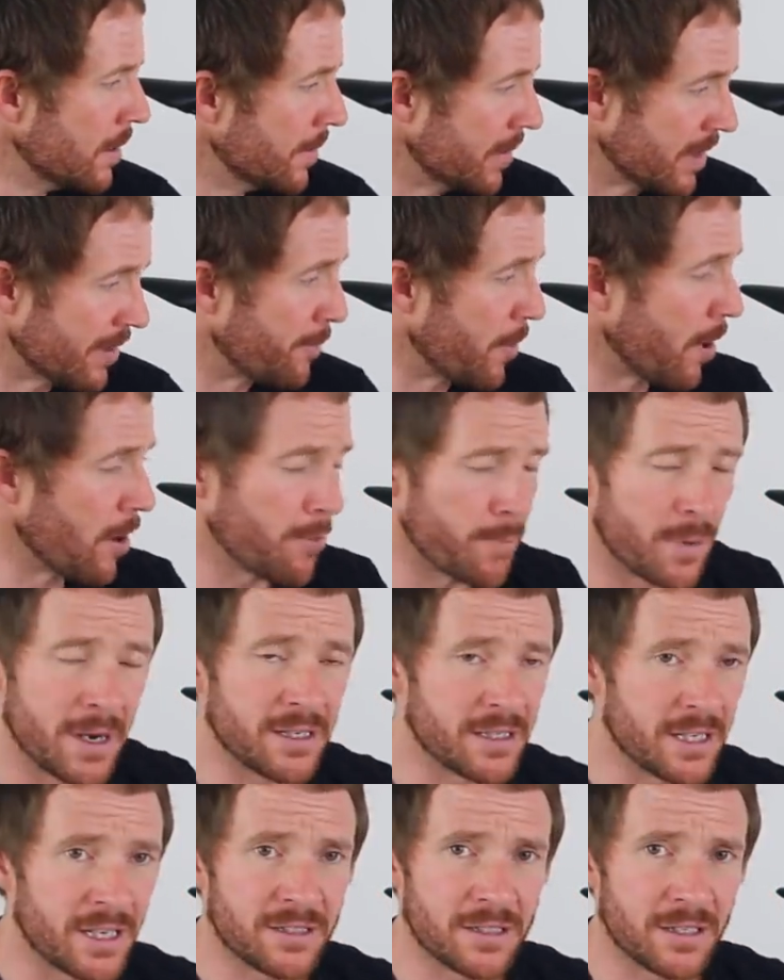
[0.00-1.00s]
And they've both
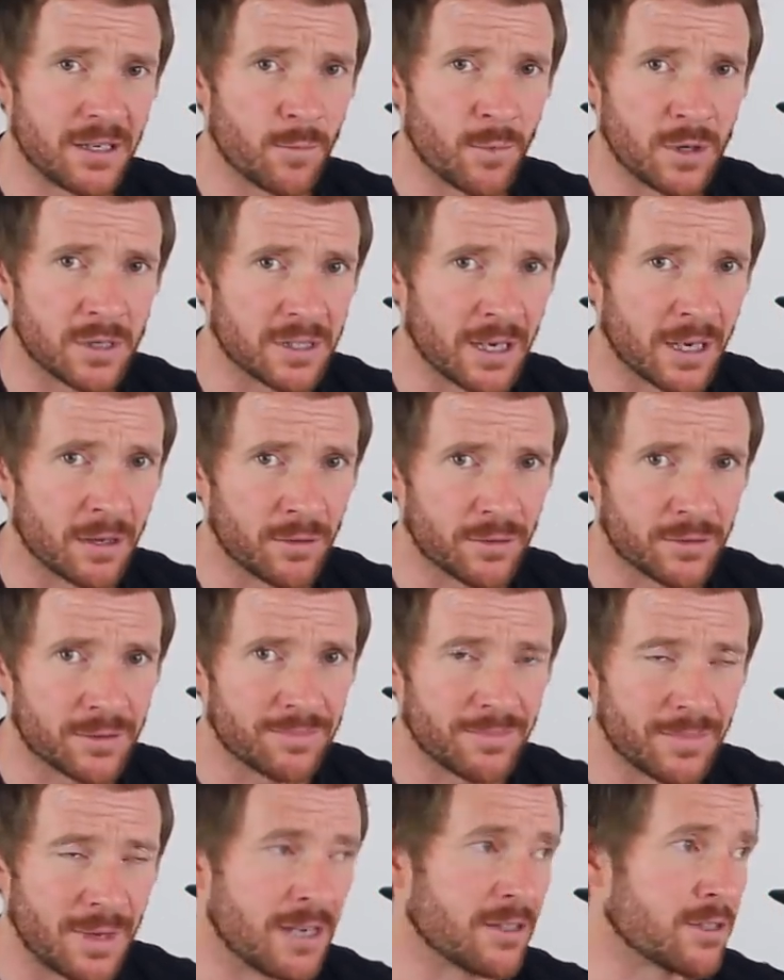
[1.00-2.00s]
been tested in wind tunnels,
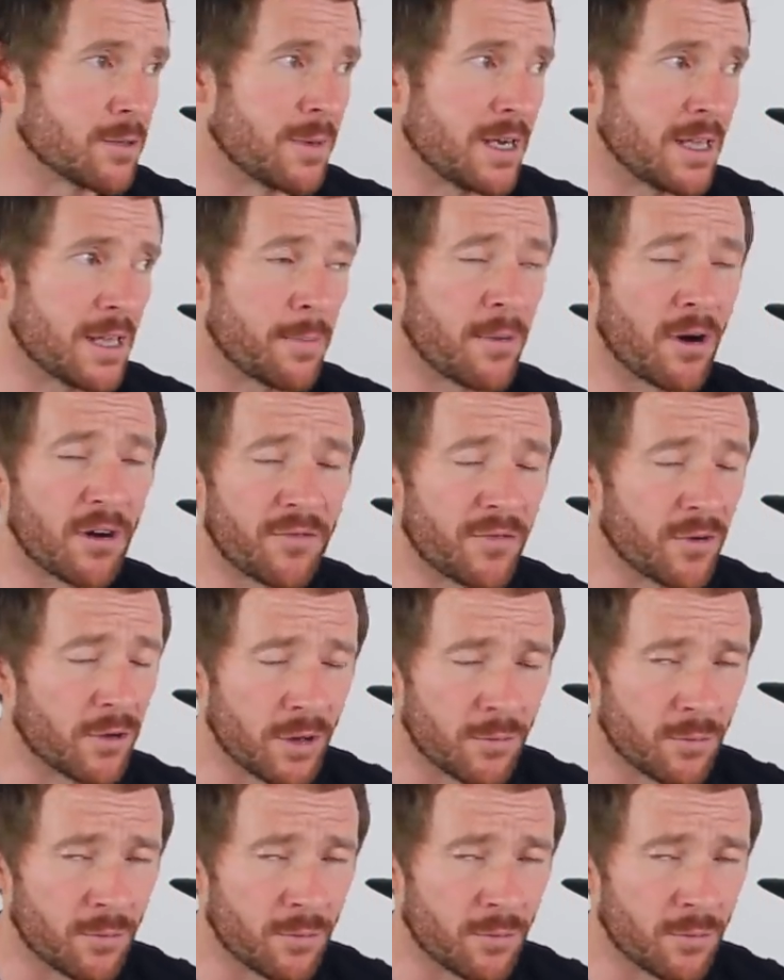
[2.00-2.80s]
and to me, they both feel